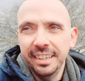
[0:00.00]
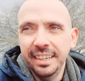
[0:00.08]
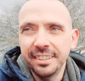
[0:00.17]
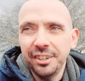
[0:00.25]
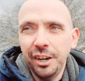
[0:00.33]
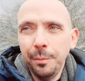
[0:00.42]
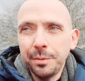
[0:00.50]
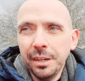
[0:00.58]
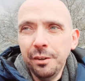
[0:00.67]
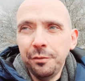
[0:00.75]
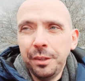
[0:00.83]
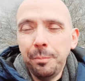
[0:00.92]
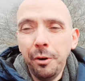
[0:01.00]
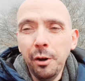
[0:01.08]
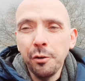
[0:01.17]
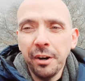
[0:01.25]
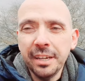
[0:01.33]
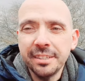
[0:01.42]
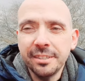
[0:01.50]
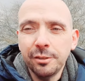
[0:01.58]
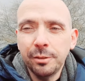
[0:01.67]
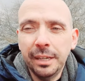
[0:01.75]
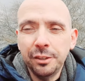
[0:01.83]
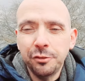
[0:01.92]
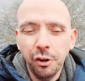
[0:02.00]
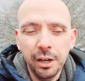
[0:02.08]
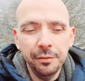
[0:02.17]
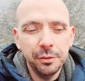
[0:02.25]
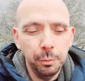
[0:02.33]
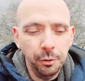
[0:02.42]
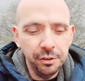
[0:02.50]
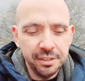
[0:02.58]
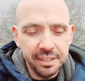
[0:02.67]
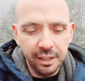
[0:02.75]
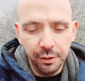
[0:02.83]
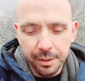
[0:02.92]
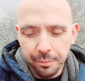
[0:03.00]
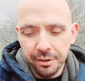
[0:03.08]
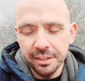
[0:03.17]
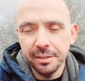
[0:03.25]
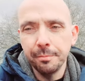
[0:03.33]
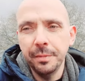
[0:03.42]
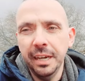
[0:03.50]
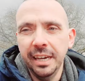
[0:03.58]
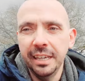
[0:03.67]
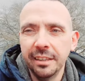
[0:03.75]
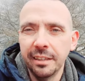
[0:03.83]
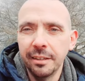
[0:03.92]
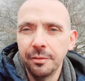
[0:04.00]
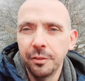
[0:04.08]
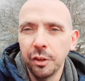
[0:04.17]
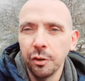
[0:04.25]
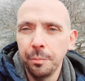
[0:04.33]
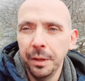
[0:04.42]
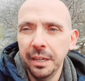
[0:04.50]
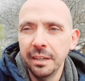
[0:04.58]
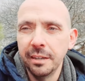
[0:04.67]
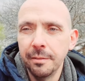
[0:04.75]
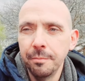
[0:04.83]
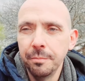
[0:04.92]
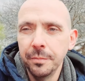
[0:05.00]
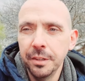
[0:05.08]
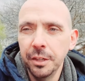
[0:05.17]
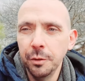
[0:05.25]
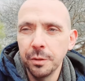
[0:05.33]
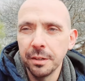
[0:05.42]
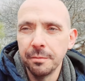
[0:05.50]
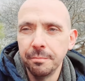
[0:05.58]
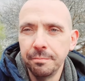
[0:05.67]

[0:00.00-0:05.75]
in terms of the progress and drive towards neoliberalism in the European Union.